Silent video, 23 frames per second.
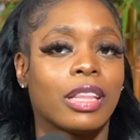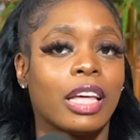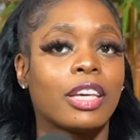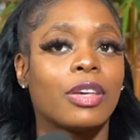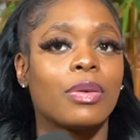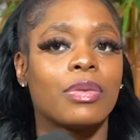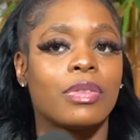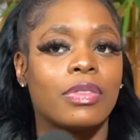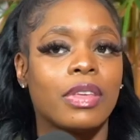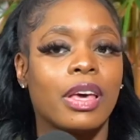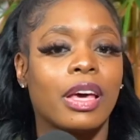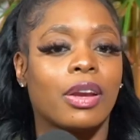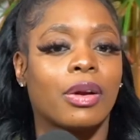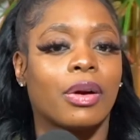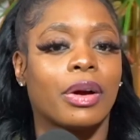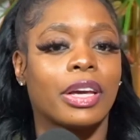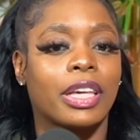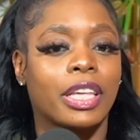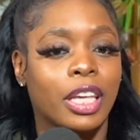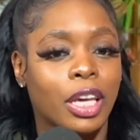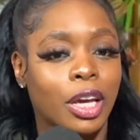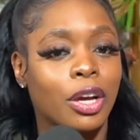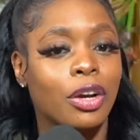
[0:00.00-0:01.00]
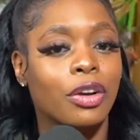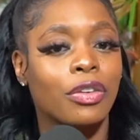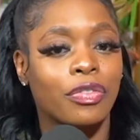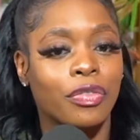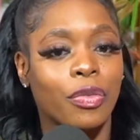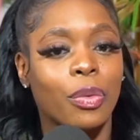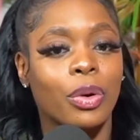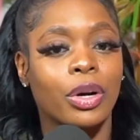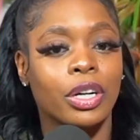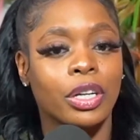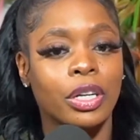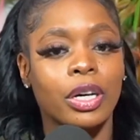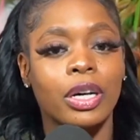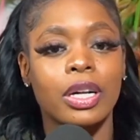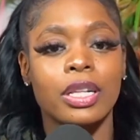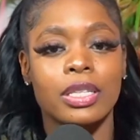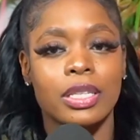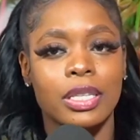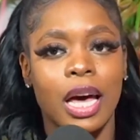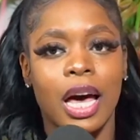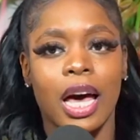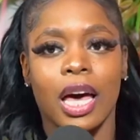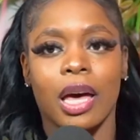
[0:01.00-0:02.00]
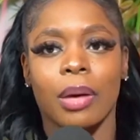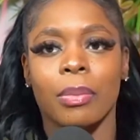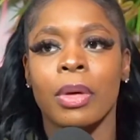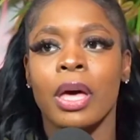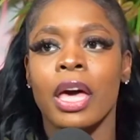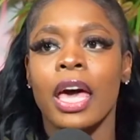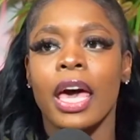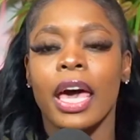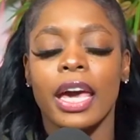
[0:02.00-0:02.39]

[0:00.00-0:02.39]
you said, are here for a good time.